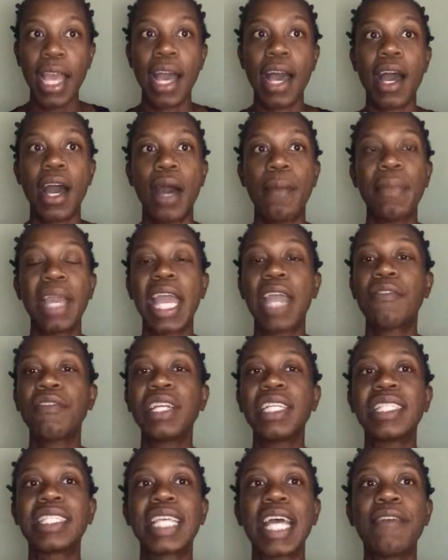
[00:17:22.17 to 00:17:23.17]

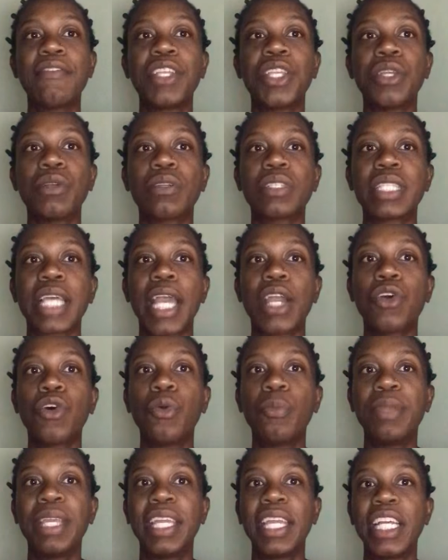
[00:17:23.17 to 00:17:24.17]
Every 7-year cycle
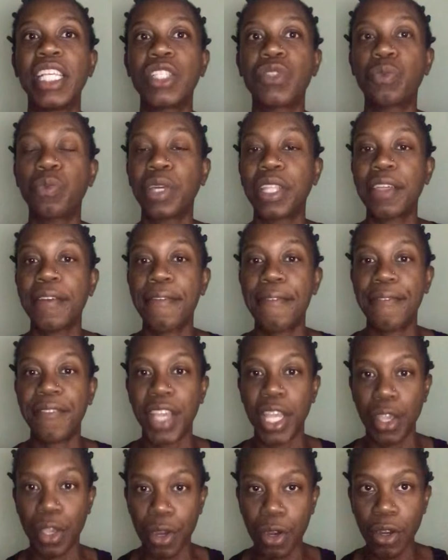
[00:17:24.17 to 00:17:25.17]
begins with
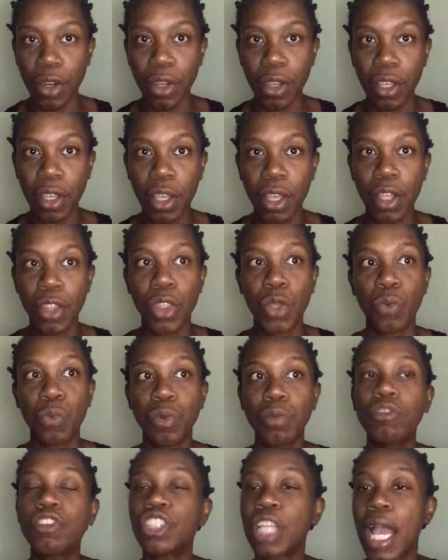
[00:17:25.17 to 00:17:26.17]
fear, the
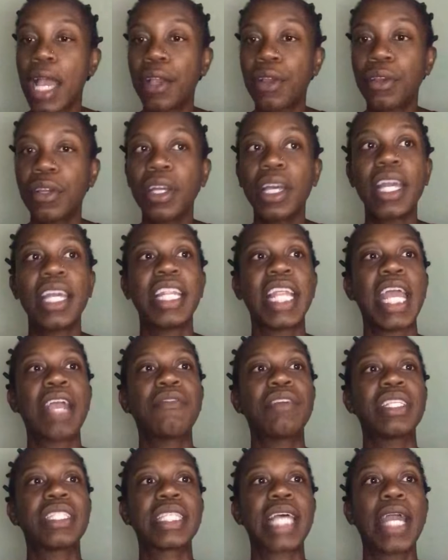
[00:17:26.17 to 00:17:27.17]
root chakra, and
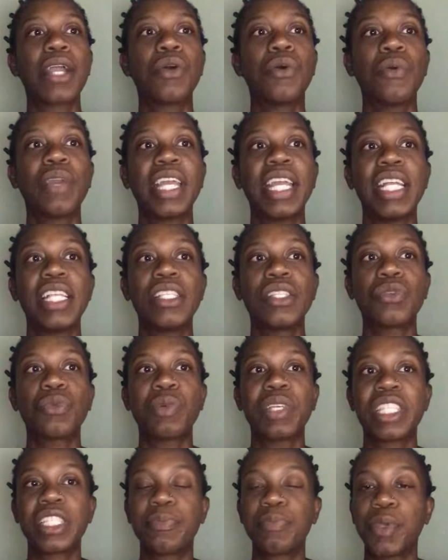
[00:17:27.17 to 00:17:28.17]
every cycle ends
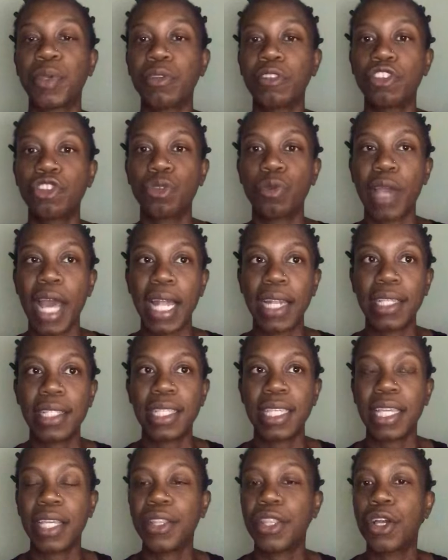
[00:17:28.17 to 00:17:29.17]
with
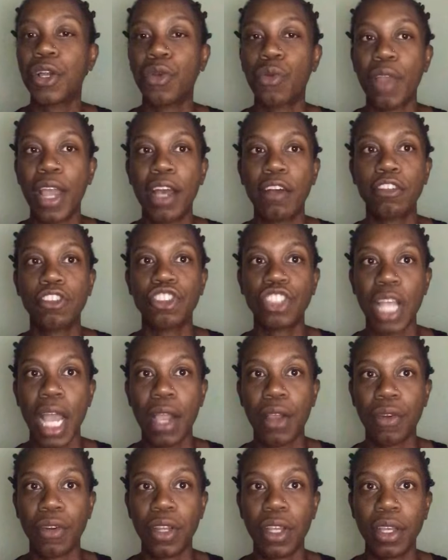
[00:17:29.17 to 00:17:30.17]
spirituality, the crown
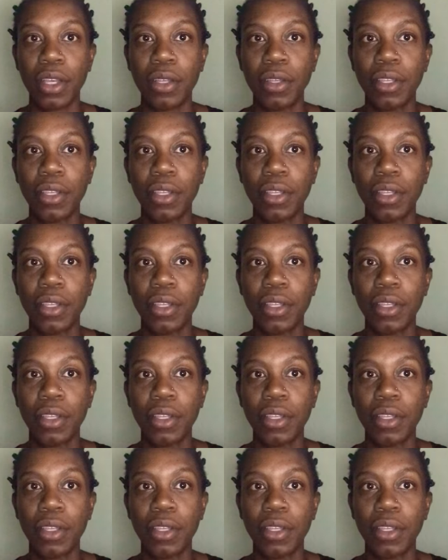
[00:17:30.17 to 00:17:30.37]
chakra.